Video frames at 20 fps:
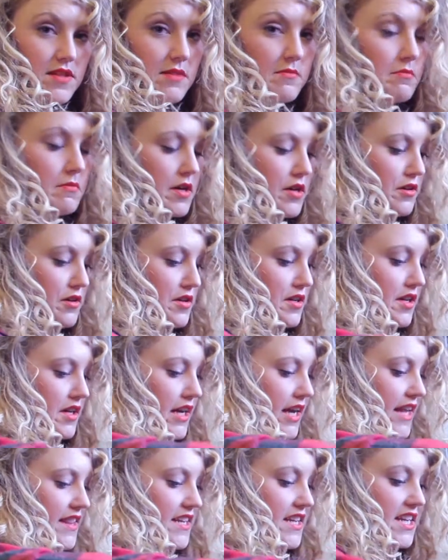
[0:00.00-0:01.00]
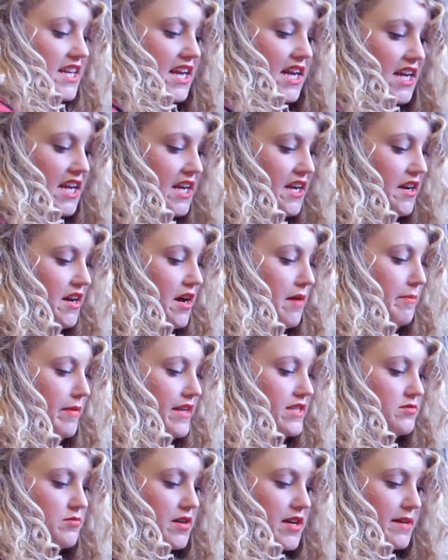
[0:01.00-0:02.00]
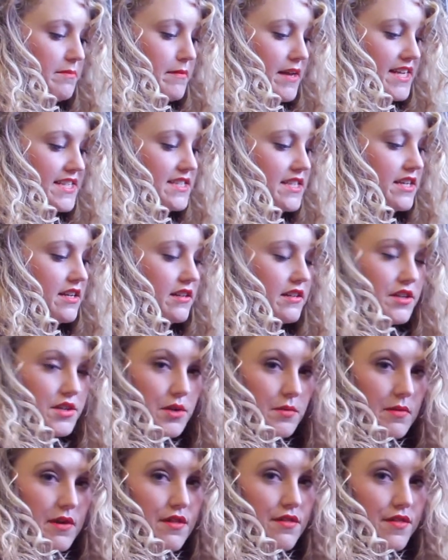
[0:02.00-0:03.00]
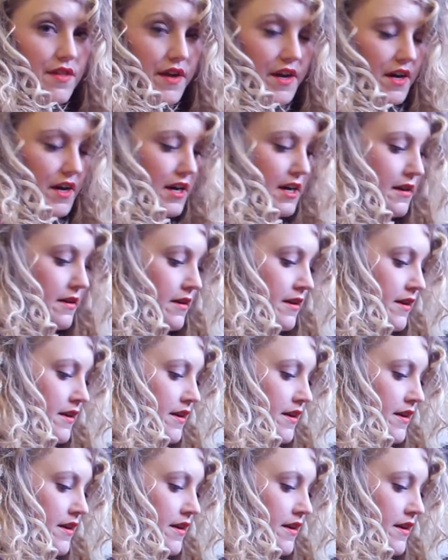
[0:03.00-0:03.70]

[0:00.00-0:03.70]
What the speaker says: with the milk and then heating it up is what makes it a little bit thicker.